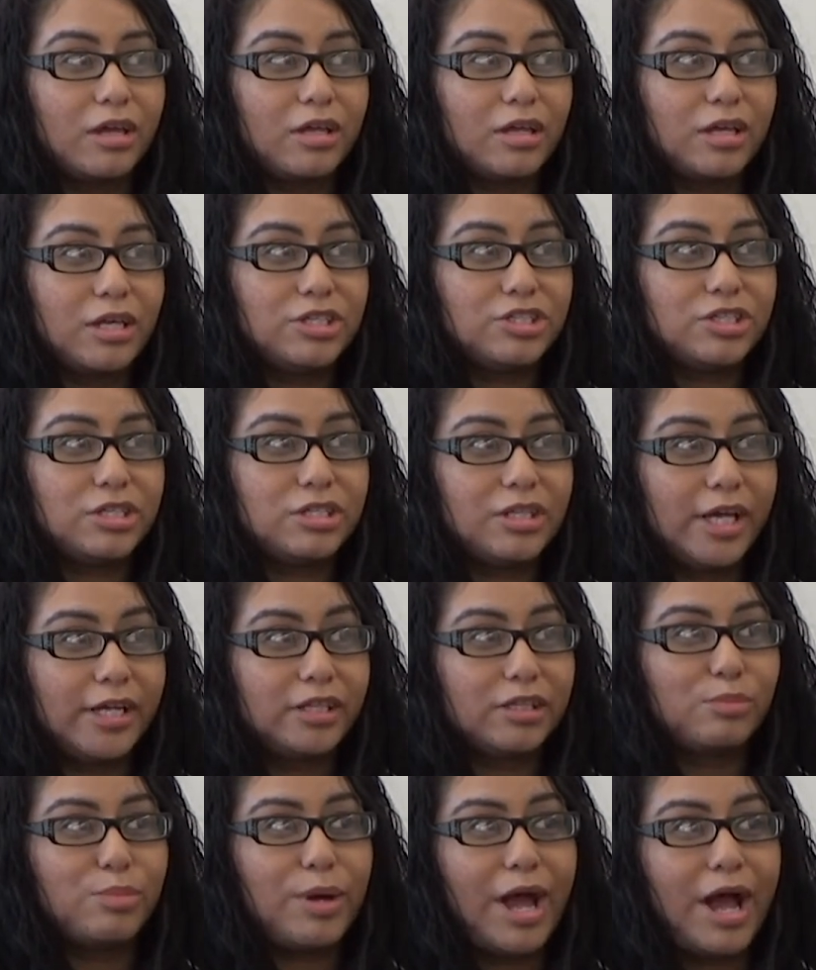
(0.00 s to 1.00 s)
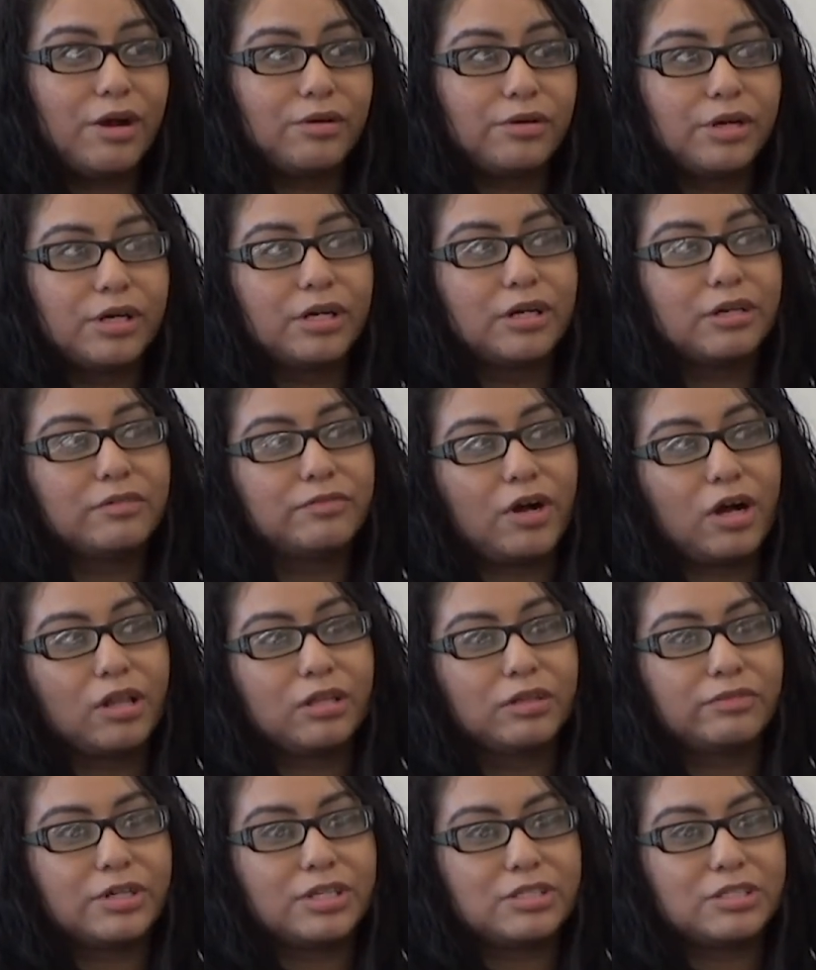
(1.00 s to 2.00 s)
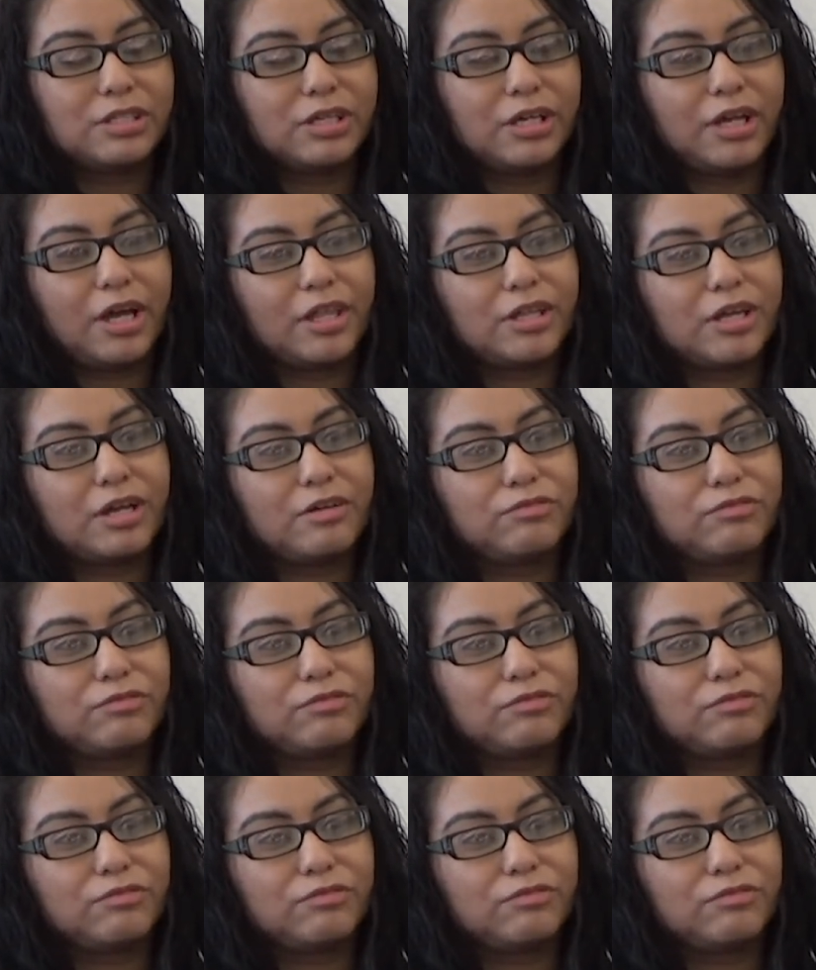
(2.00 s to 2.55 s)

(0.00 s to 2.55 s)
it's just like the power of all of us together,